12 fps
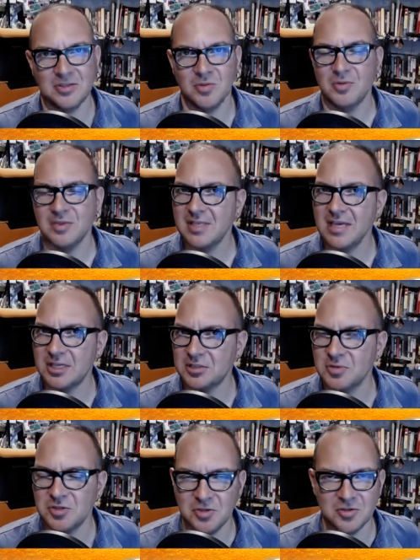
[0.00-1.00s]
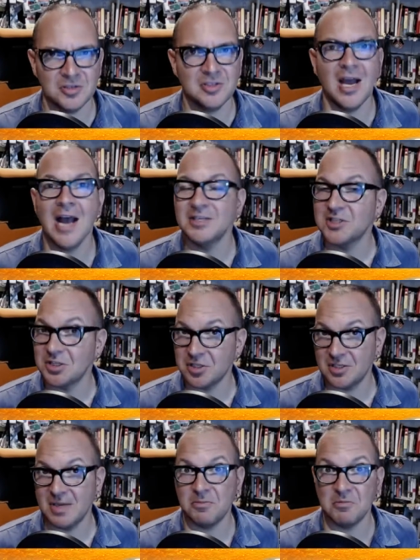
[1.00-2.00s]
So once they get to a certain size, they
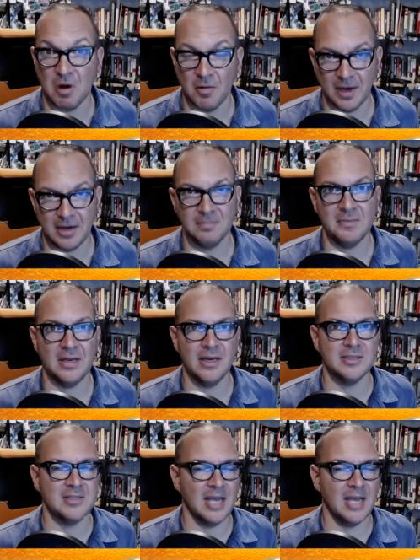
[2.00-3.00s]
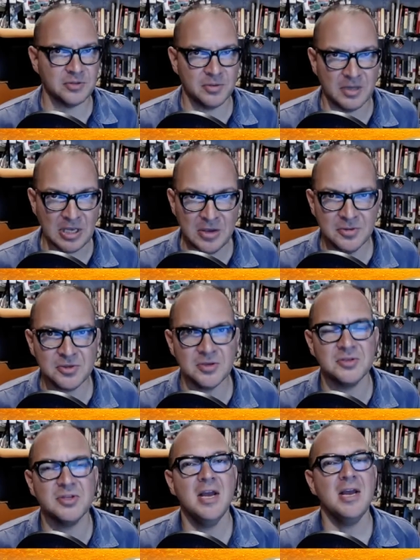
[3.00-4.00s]
just keep growing because they have so many users